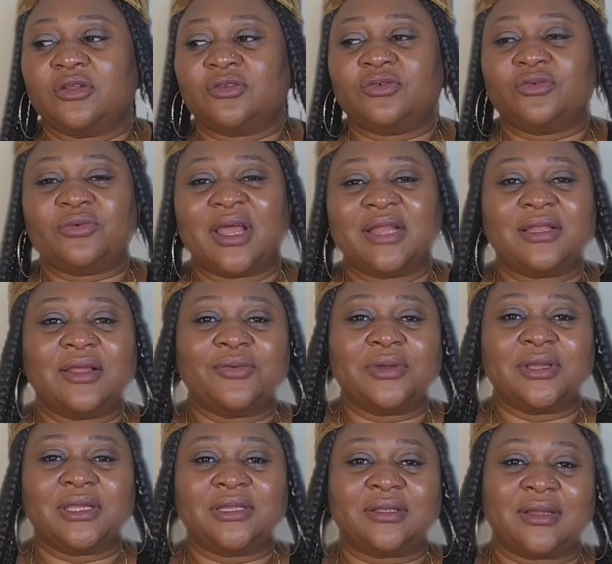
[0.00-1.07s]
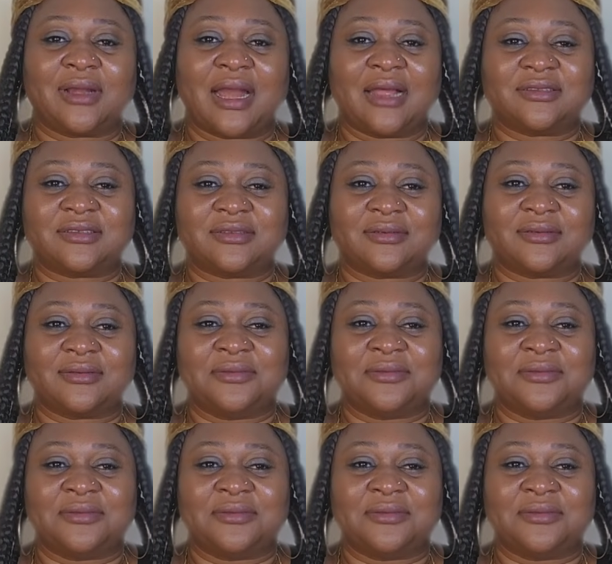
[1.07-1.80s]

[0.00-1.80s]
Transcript: to where they will eat grass?